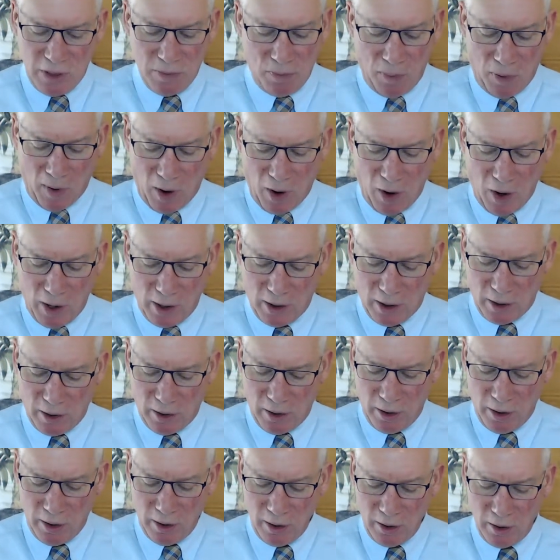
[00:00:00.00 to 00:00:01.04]

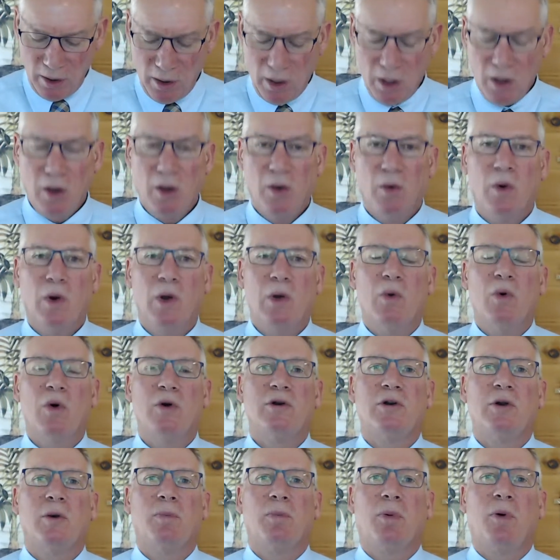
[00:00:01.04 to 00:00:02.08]
Parker, we
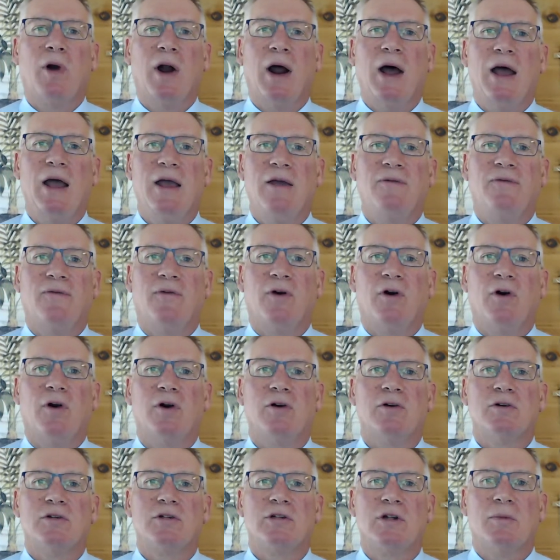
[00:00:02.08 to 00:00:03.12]
want to pray
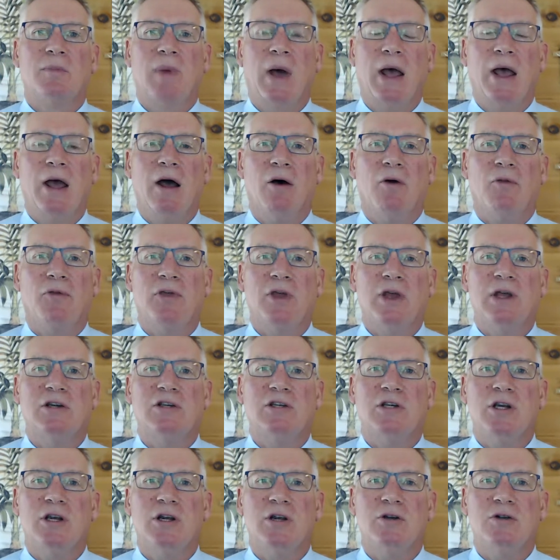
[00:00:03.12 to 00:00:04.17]
for some health
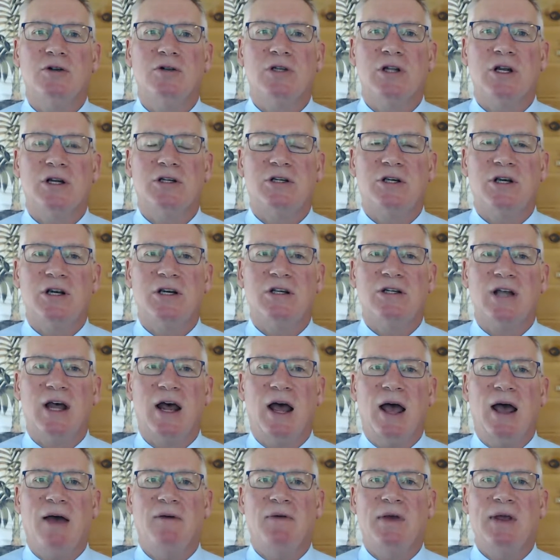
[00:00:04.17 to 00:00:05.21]
issues that she's
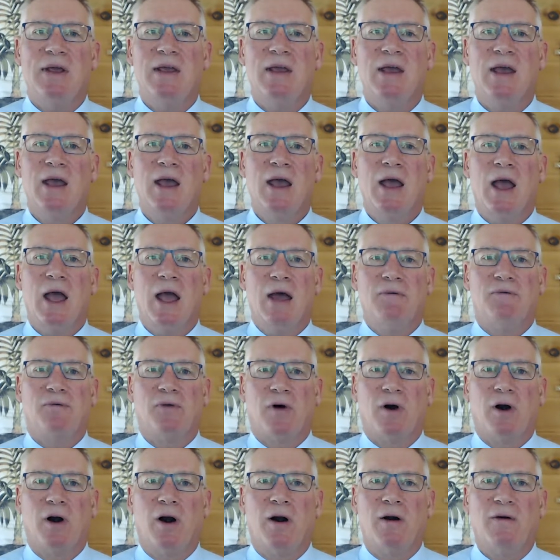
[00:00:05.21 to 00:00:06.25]
having and
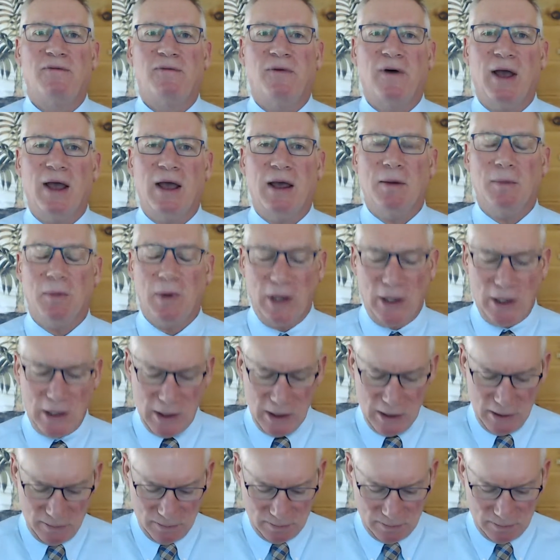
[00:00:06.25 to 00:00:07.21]
for her family.